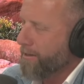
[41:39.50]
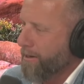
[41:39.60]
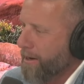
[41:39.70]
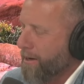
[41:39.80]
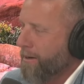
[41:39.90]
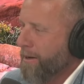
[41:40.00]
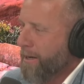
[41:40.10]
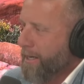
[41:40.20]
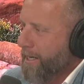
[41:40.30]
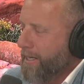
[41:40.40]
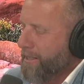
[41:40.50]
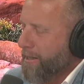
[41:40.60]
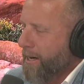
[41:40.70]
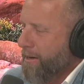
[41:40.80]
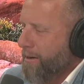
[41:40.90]
today, is
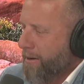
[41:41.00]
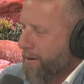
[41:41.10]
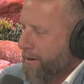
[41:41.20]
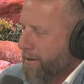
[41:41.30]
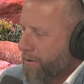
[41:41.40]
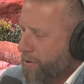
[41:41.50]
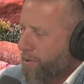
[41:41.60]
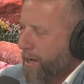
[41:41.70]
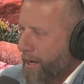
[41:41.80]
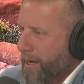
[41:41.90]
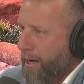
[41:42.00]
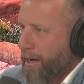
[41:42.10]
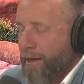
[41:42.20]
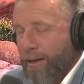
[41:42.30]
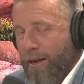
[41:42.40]
that you can